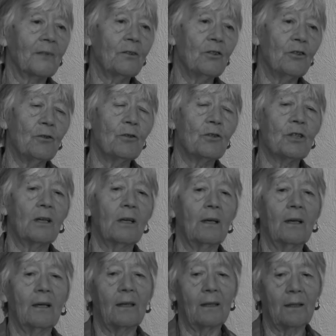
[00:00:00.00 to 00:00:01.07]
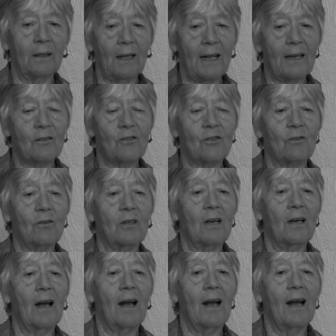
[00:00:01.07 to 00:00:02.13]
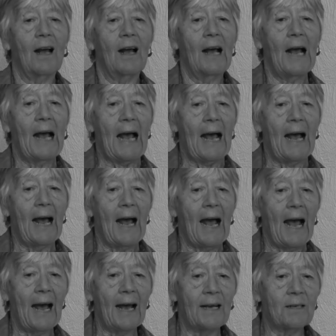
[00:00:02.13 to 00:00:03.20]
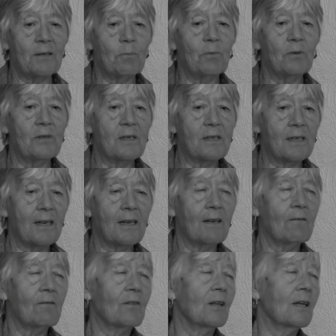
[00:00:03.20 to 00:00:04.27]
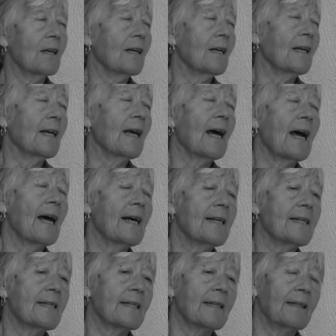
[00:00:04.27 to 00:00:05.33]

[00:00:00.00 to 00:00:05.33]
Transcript: tutor and lecturer had perceived that he had